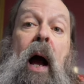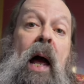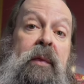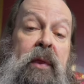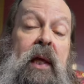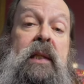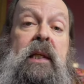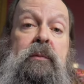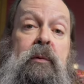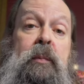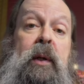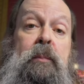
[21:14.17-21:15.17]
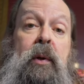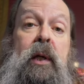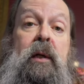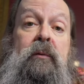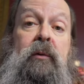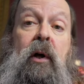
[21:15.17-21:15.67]
I think this would be a pretty
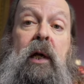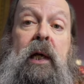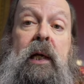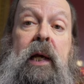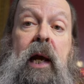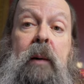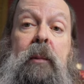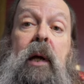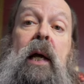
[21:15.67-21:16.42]
good vlogging camera.